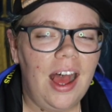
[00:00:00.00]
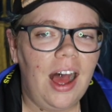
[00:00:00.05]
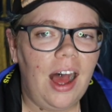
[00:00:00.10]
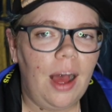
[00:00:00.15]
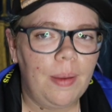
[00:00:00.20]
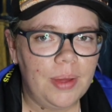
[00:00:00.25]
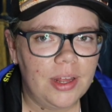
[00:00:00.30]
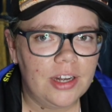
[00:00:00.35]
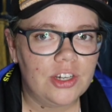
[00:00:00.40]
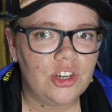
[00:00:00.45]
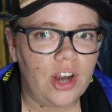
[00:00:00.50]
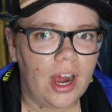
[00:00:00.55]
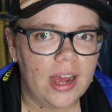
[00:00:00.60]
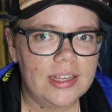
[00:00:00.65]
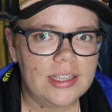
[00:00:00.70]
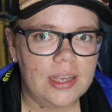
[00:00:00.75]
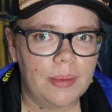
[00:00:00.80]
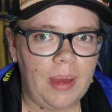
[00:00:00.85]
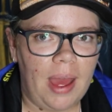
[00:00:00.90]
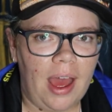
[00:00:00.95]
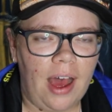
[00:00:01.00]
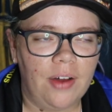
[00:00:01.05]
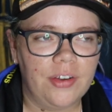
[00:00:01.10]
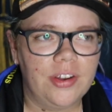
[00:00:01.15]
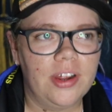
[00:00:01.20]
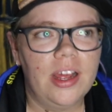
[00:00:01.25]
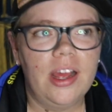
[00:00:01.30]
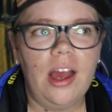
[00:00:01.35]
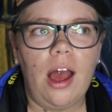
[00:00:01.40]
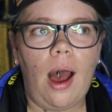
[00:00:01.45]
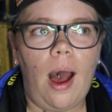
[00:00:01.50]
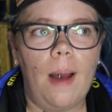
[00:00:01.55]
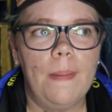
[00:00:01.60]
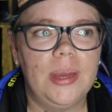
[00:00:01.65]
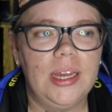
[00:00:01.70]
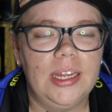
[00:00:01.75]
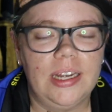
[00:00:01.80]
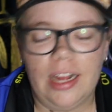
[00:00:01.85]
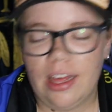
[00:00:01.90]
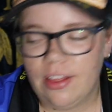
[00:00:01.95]
I'm gonna try some out. I
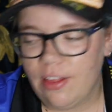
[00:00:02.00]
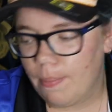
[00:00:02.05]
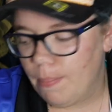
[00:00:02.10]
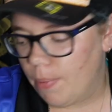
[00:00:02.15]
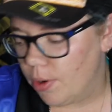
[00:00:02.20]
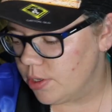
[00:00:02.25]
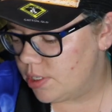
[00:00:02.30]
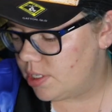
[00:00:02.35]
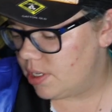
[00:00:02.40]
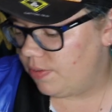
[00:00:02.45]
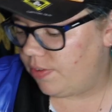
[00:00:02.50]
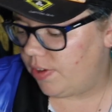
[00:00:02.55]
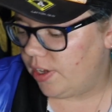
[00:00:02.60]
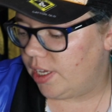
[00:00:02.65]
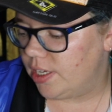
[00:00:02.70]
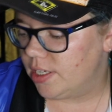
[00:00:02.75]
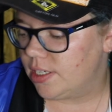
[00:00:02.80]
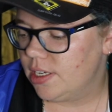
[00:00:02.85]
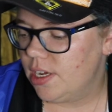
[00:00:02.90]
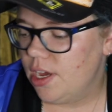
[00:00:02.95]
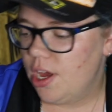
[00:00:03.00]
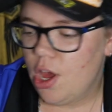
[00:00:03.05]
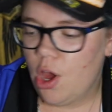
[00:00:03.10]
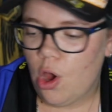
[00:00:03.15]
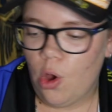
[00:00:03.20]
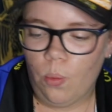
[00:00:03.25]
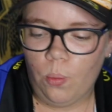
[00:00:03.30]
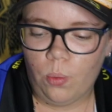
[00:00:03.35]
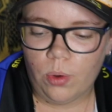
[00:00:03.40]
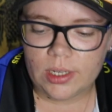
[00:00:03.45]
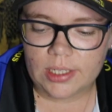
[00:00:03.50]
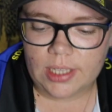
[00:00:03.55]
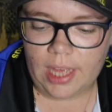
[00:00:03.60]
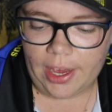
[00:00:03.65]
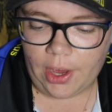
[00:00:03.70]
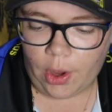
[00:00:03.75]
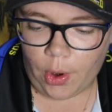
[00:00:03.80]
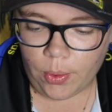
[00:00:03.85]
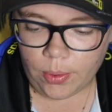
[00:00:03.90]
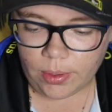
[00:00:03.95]
mean, most of it was
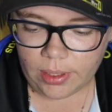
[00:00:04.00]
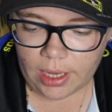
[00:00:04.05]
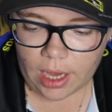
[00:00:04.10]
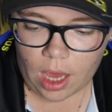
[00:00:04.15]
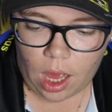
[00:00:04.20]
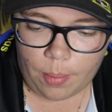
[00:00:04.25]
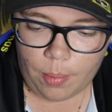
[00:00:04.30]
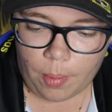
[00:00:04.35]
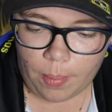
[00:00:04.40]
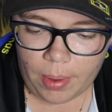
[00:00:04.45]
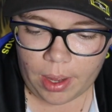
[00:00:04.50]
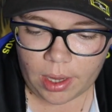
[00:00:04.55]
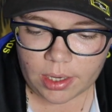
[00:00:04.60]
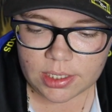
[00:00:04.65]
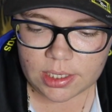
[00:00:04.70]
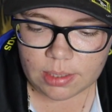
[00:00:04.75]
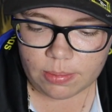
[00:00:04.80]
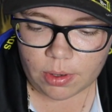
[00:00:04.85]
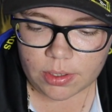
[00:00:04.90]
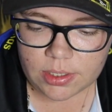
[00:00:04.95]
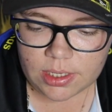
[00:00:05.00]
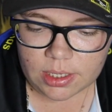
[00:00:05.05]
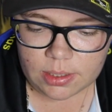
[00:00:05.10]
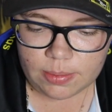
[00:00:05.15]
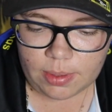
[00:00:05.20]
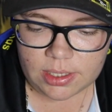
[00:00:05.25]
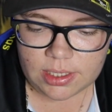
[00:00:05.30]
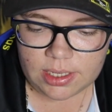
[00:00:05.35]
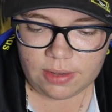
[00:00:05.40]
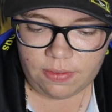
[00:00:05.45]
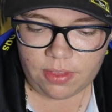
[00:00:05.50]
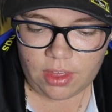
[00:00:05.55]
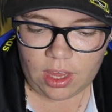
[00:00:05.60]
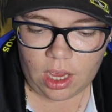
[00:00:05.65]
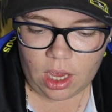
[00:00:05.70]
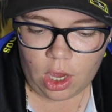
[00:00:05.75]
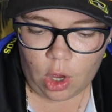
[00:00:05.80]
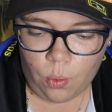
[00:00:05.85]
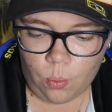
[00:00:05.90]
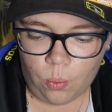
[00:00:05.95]
like only a couple bucks. The most expensive
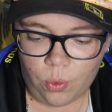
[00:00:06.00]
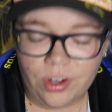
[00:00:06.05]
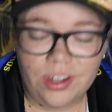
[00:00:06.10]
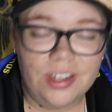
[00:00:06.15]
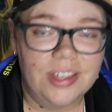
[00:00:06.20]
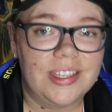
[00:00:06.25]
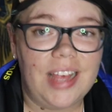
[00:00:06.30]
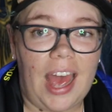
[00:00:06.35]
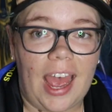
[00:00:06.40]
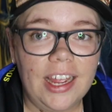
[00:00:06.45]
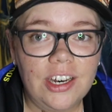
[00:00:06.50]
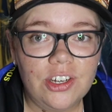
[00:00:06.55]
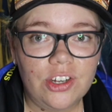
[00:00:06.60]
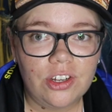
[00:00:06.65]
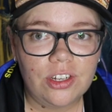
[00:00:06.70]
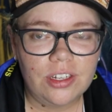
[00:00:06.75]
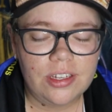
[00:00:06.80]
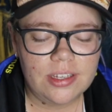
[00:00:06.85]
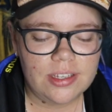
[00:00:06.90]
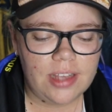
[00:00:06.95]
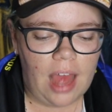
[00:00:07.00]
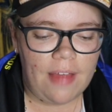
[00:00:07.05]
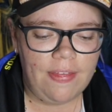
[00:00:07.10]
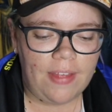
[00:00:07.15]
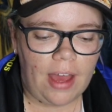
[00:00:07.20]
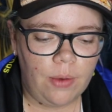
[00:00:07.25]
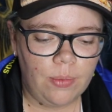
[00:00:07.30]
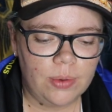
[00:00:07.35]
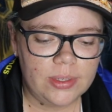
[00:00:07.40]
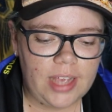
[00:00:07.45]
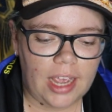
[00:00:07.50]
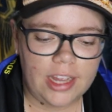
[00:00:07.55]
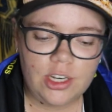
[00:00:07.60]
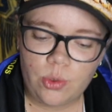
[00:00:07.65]
thing was $8 and that was a